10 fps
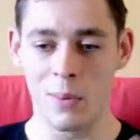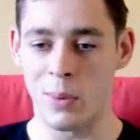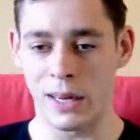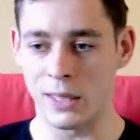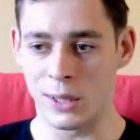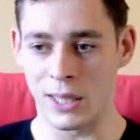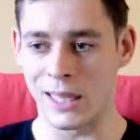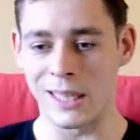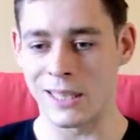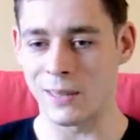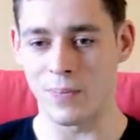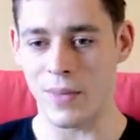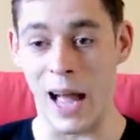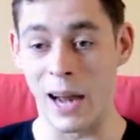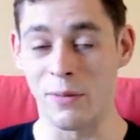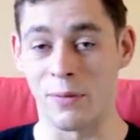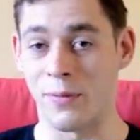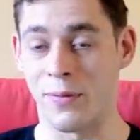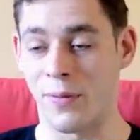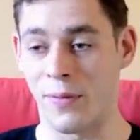but it's just, I don't
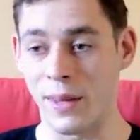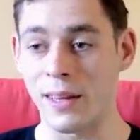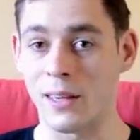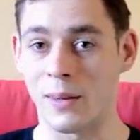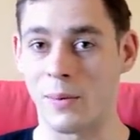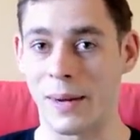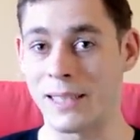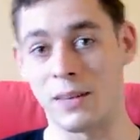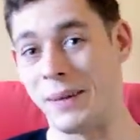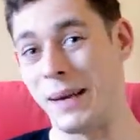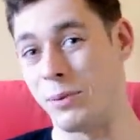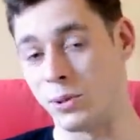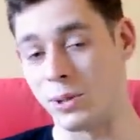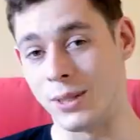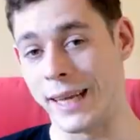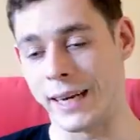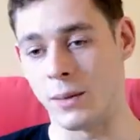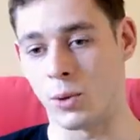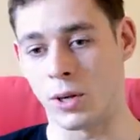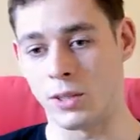feel myself being able to do that anymore.